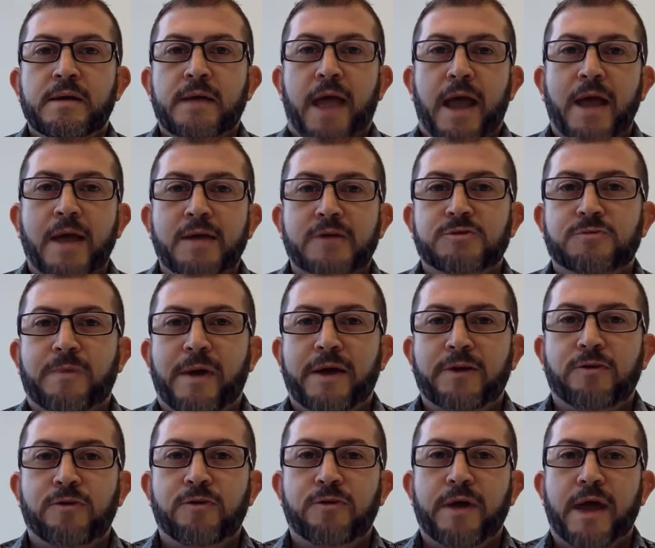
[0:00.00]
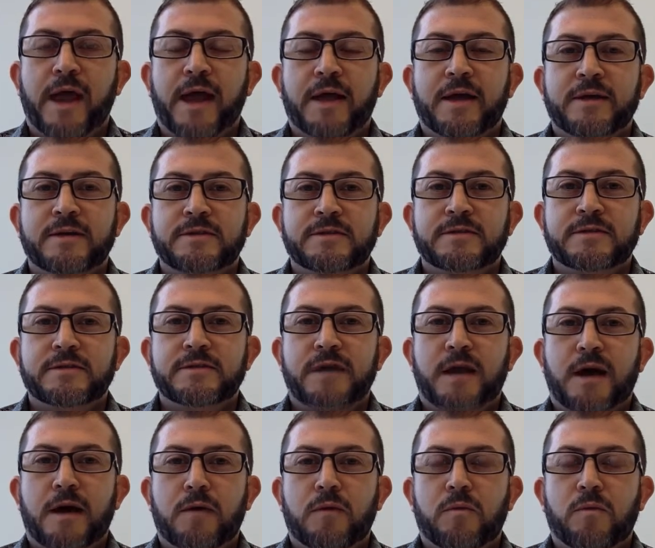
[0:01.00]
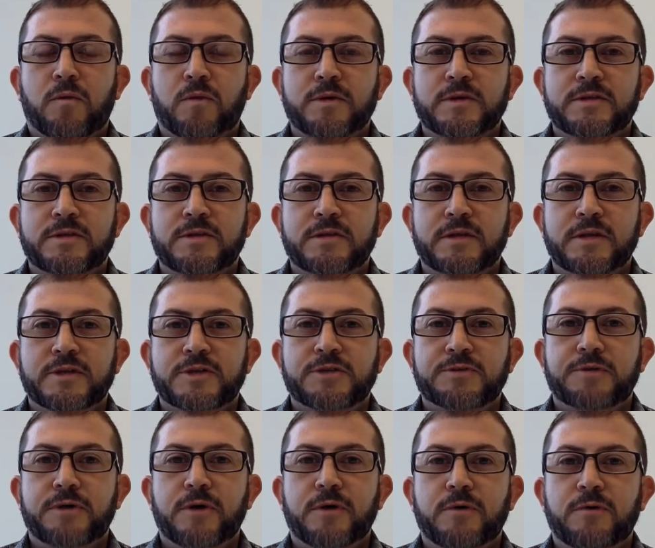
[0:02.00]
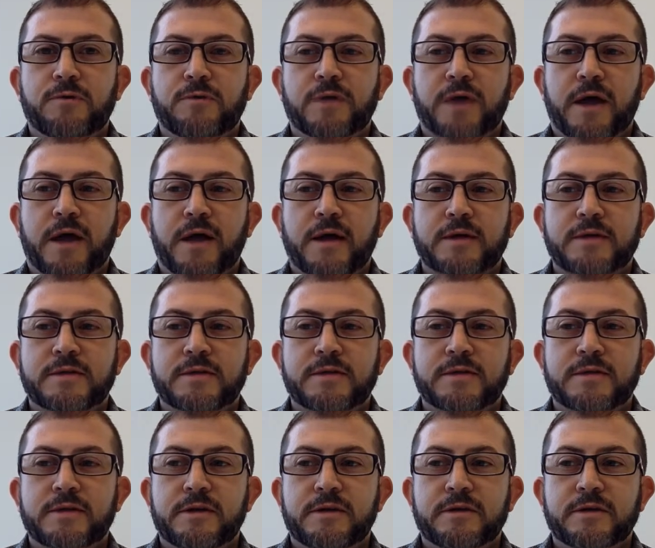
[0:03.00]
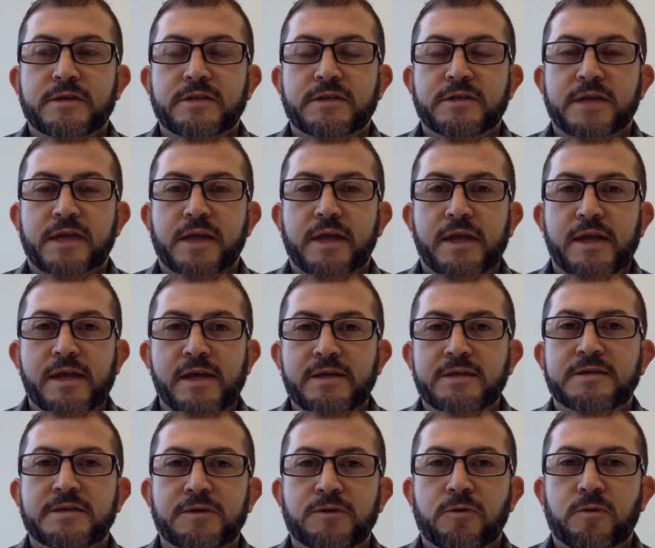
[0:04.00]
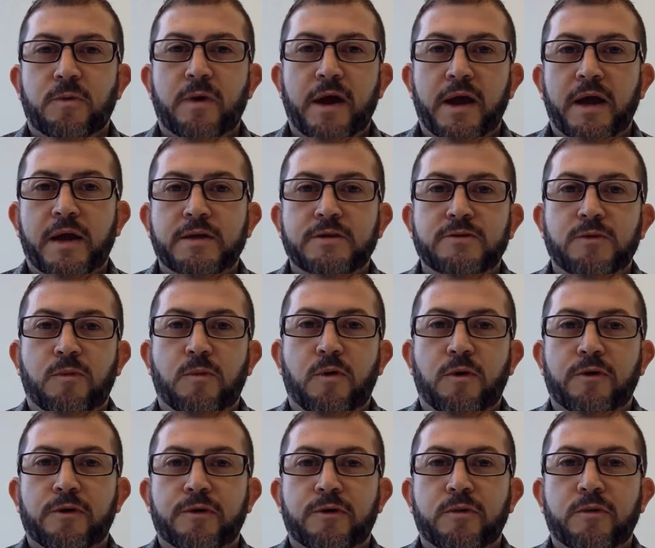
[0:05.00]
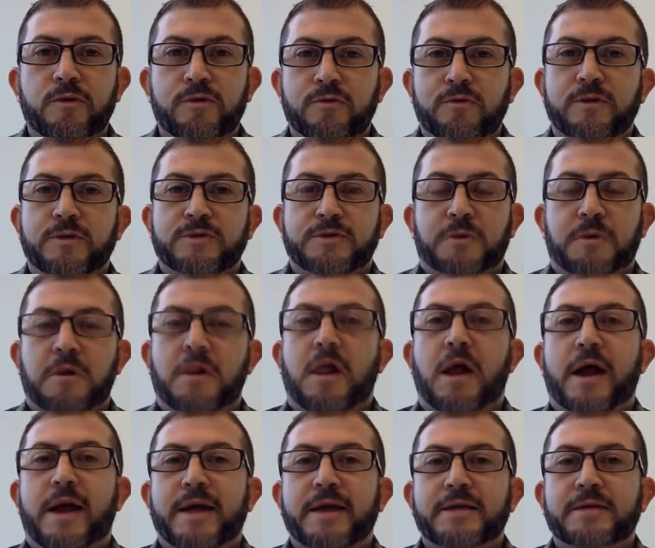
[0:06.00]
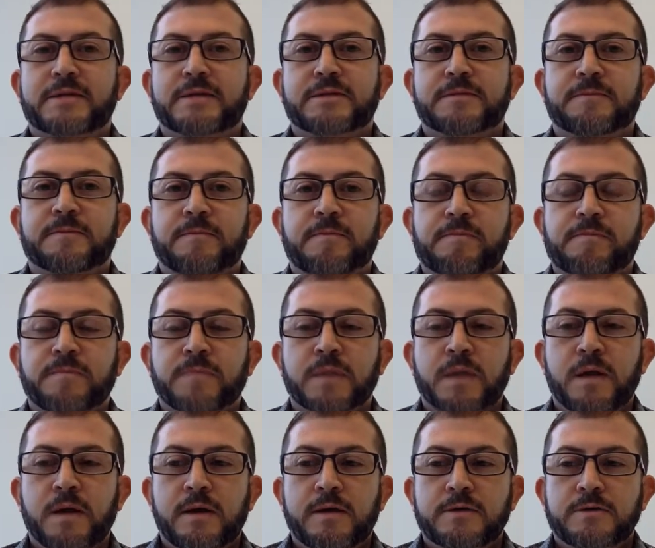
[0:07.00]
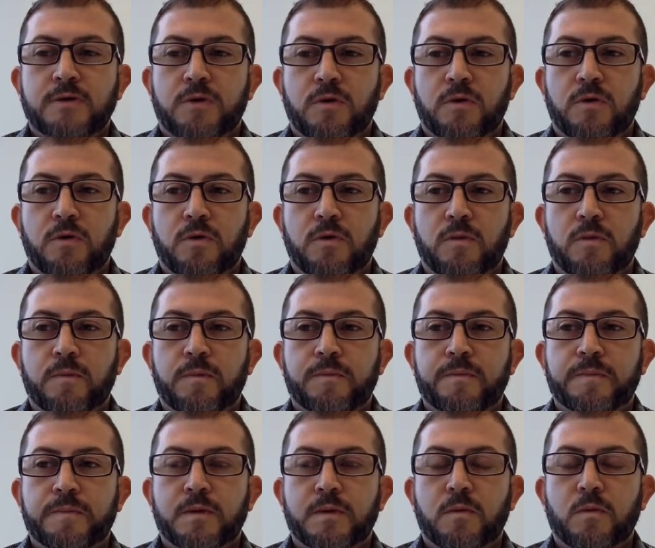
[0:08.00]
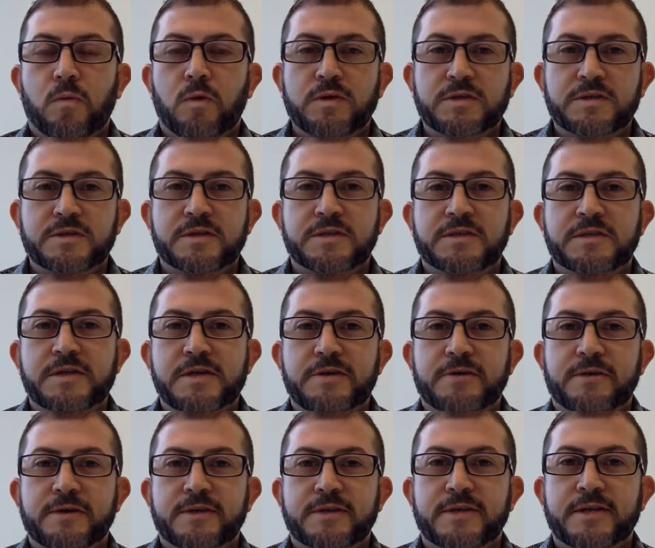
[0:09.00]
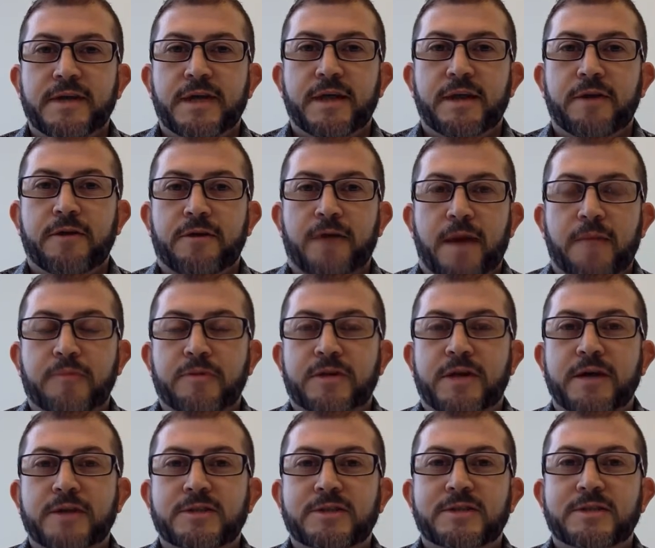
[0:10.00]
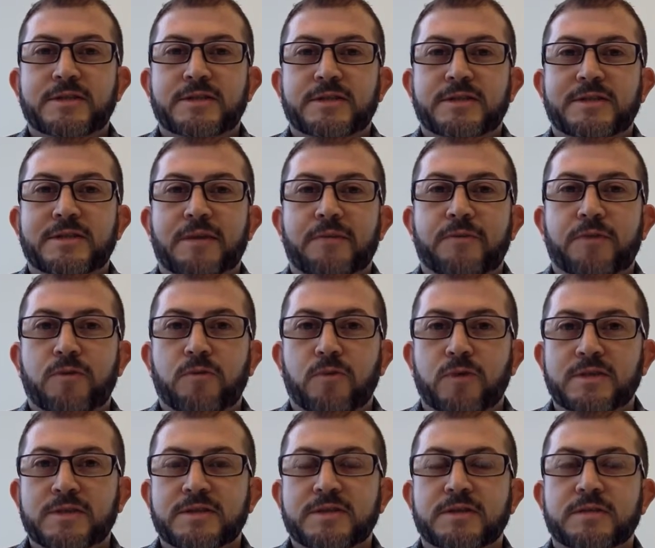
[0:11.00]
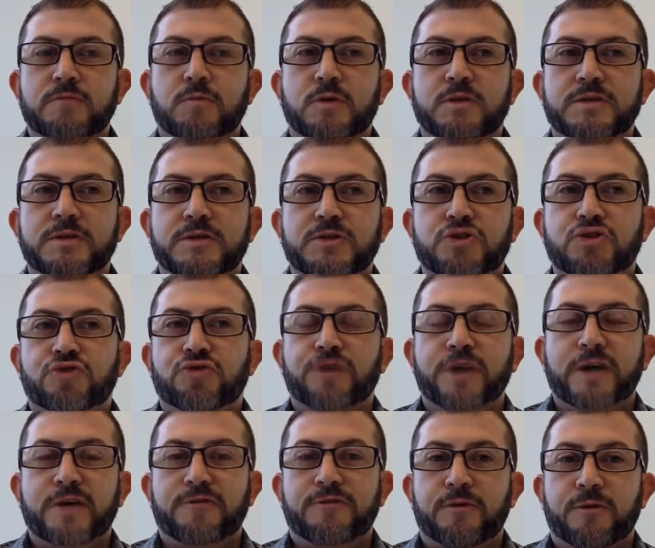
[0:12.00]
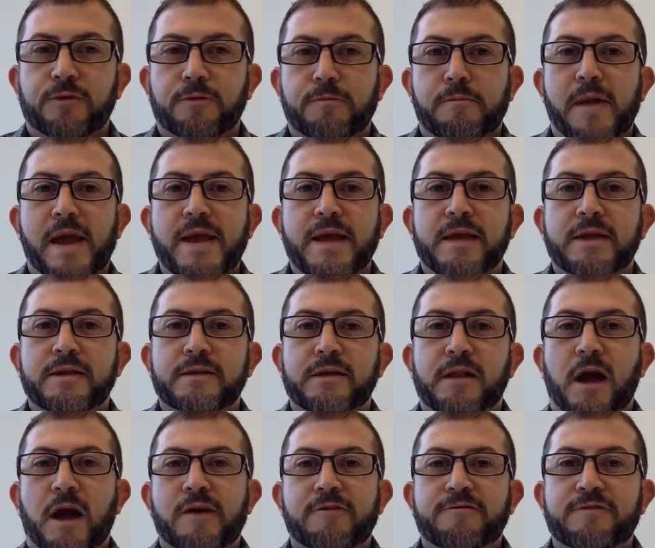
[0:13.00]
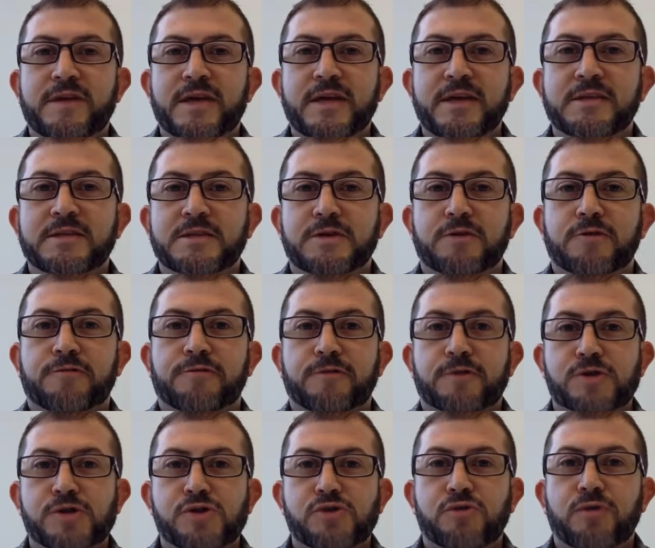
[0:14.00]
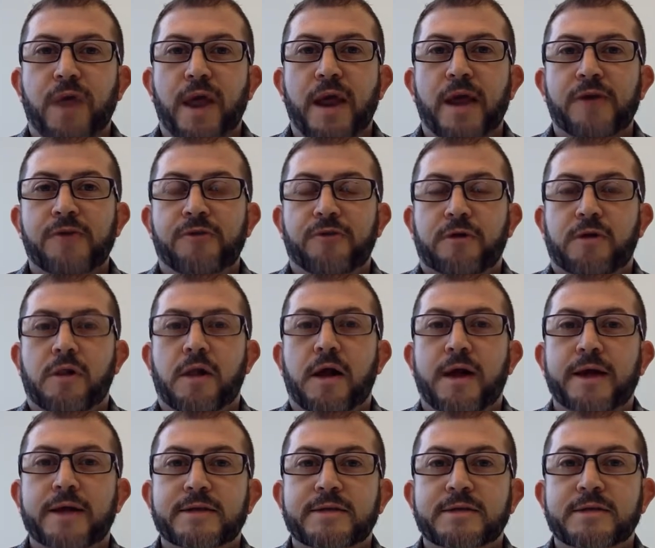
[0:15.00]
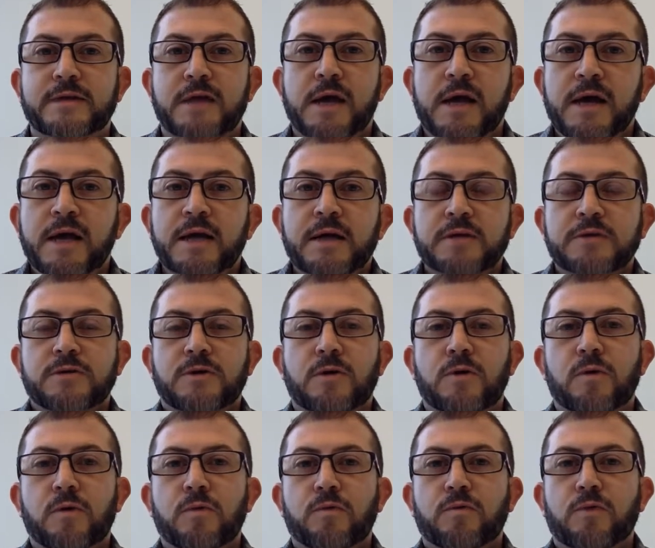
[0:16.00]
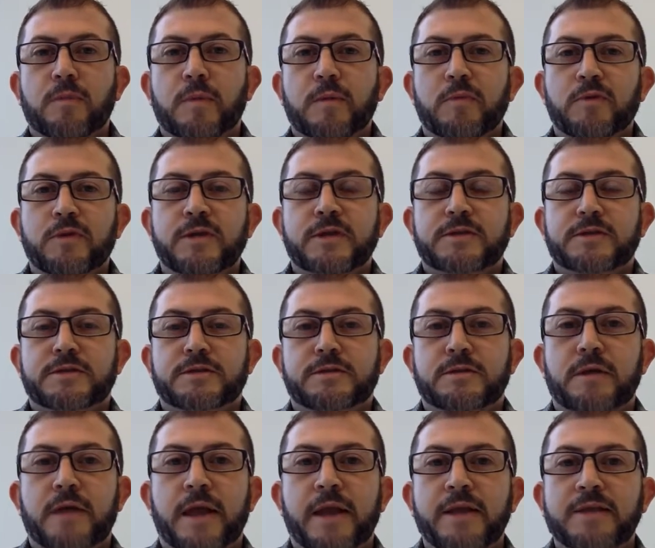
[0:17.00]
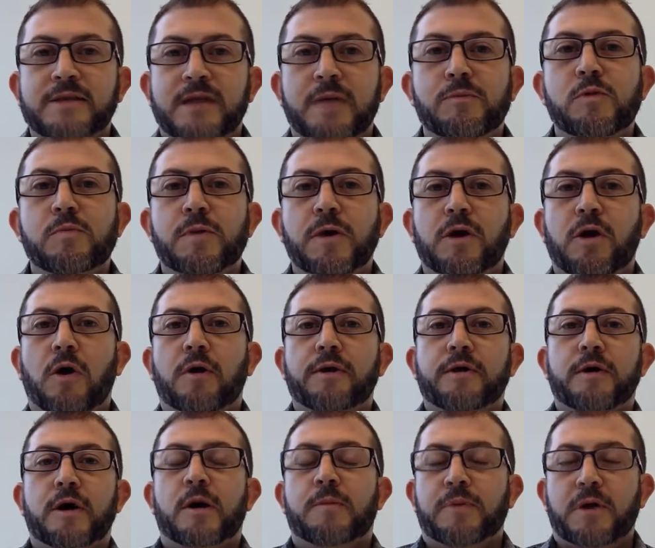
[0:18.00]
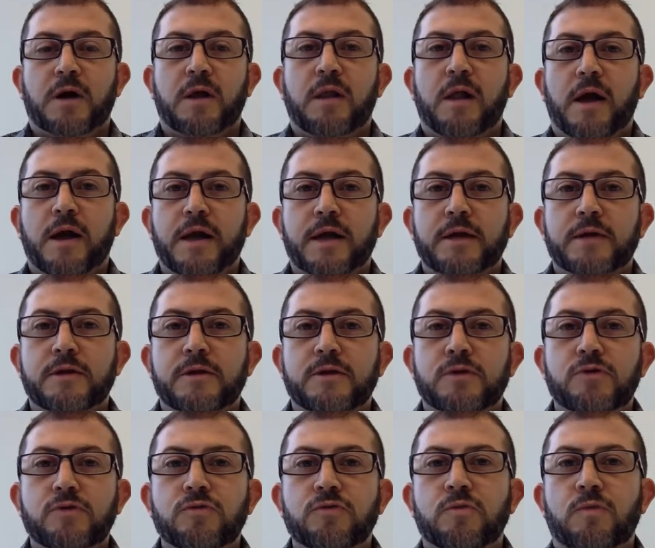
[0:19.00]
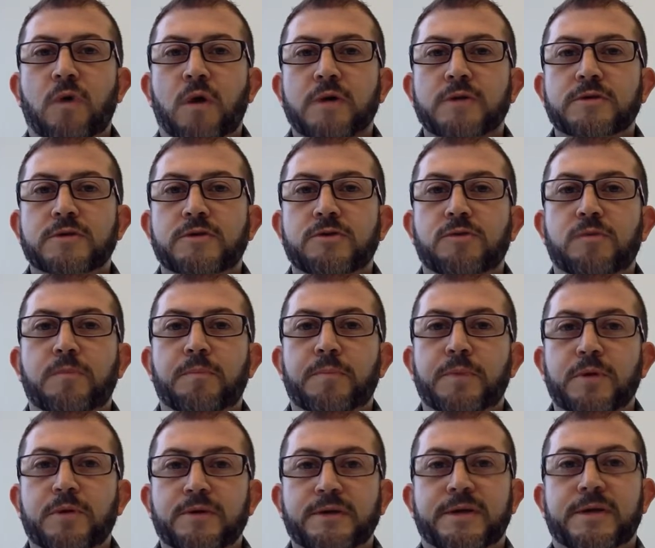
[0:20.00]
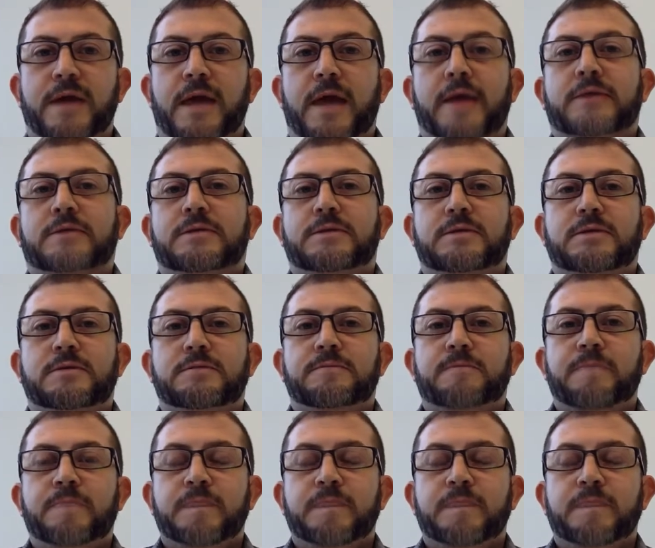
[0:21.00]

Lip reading: Hey, it's Randall, and I wanted to let you know that there is an easier way to work with rental clients. So, what's the secret to getting your applications accepted? What's the trick for making life easier for you and your clients? So, remember this. Anytime you pick up a client, you want to build a case.